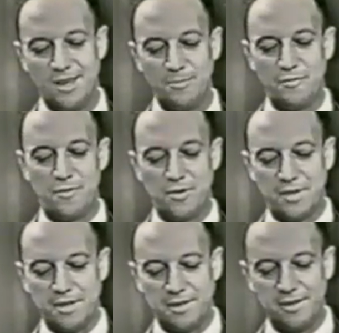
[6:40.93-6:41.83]
Before
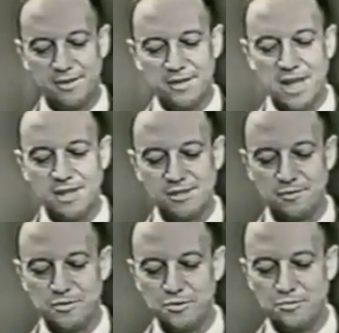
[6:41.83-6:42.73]
the days
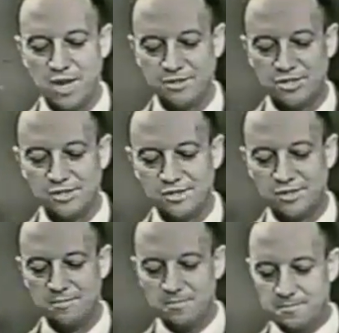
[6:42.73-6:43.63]
of dude ranches,
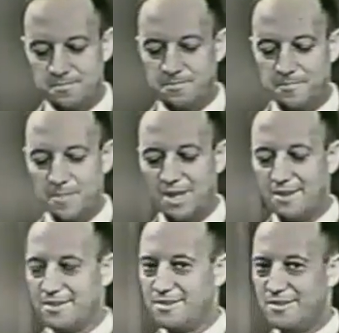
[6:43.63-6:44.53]

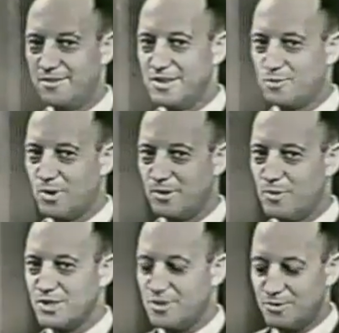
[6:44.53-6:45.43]
this word
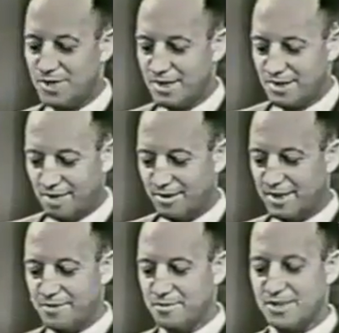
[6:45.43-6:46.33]
was used in an utterly
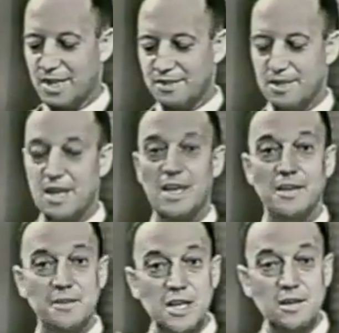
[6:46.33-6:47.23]
different sense.
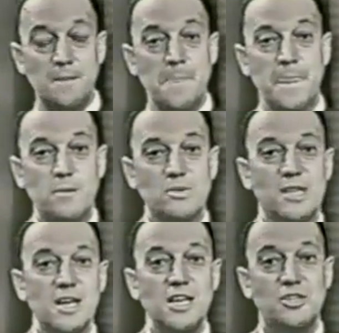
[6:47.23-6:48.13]
Indeed, it was
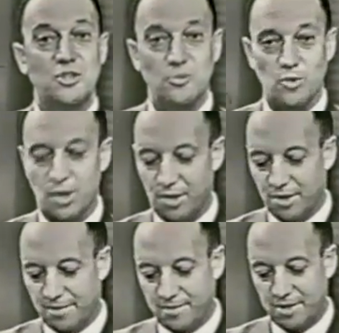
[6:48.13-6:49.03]
an Eastern word
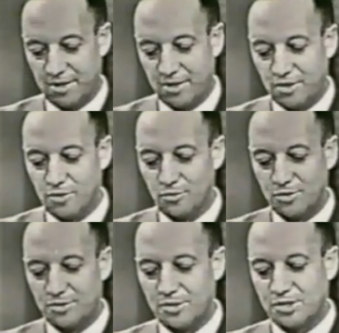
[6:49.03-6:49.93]

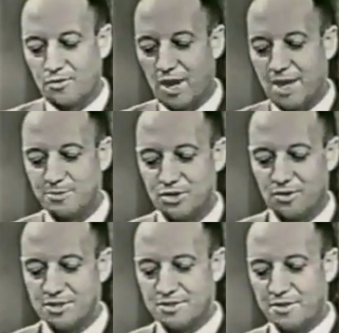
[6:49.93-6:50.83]
used to describe
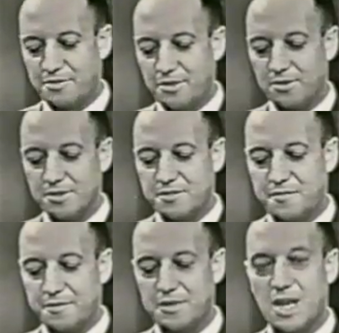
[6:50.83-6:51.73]
George III's
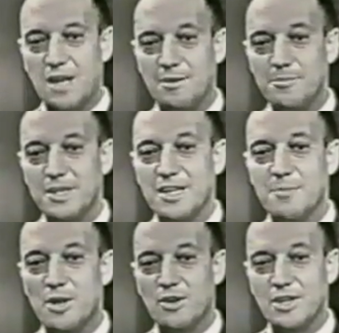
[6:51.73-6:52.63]
fifth column in the
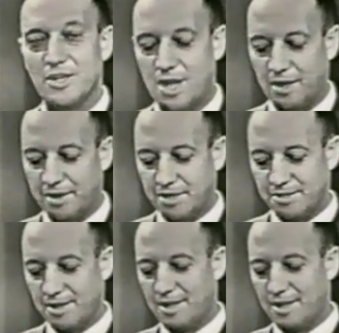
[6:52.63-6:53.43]
American colonies.